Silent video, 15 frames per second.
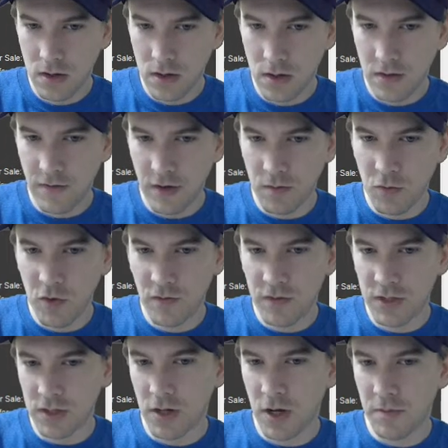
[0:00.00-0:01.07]
If I
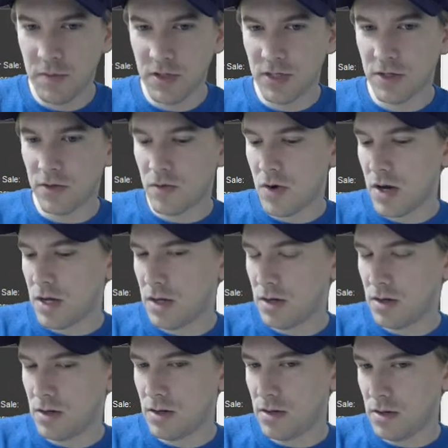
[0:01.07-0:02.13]
move up and to the
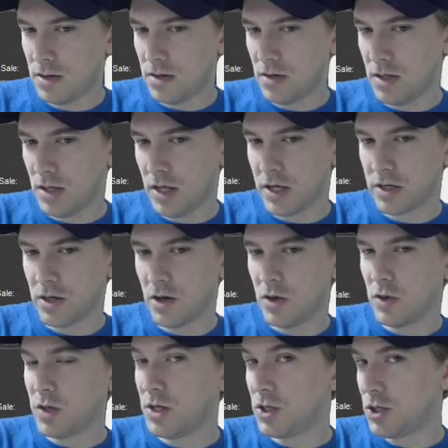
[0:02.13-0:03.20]
right and let
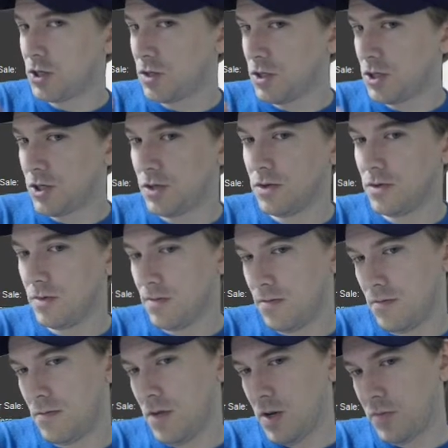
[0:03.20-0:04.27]
go, he should shoot
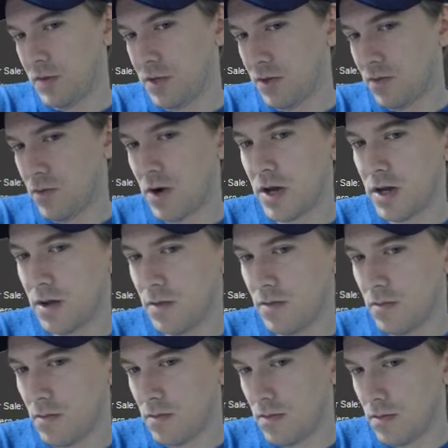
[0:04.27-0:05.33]
up and to the right,
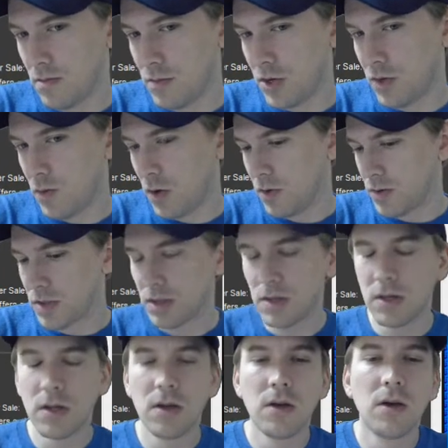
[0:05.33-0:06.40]
but he won't.
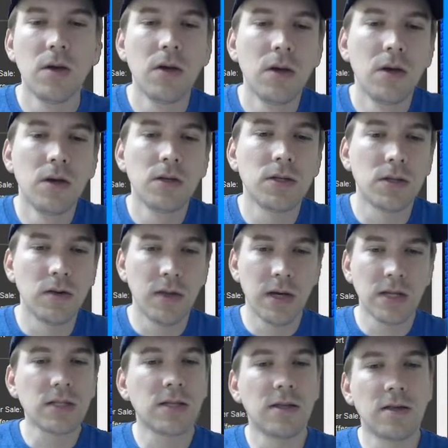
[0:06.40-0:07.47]
So
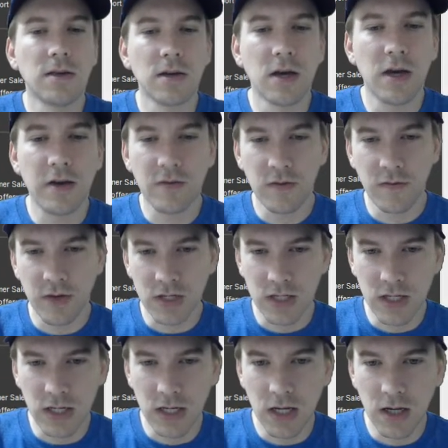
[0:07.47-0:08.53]
that's the thing I have to fix
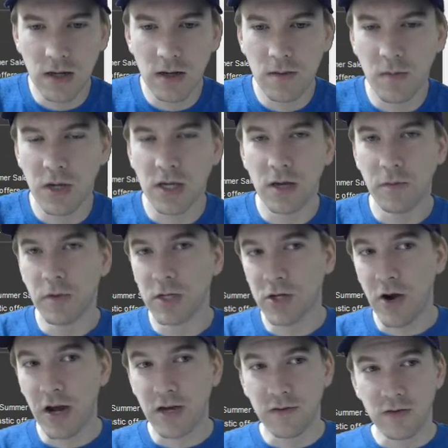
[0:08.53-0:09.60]
today by keeping
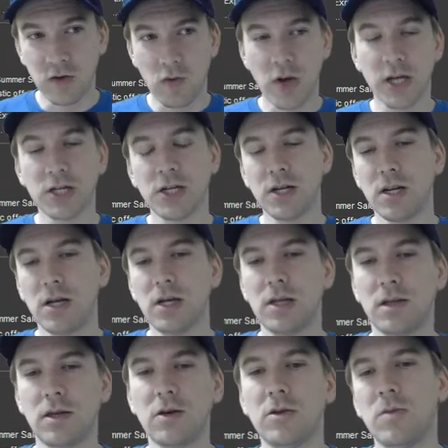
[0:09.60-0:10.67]
track of direction.
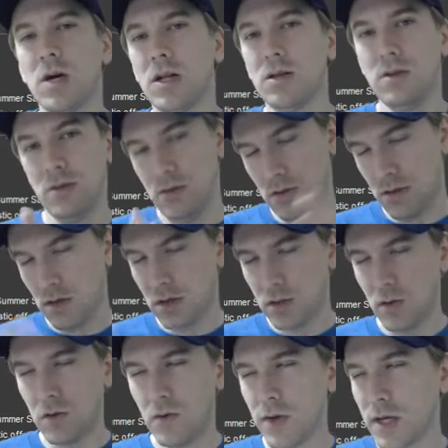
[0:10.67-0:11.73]
I thought about it this
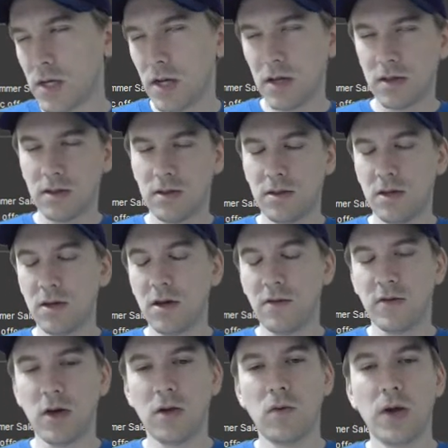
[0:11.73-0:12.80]
whole week, and I think
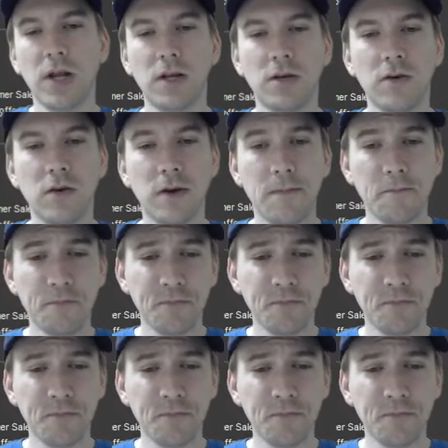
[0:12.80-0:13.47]
I've got a way to do it.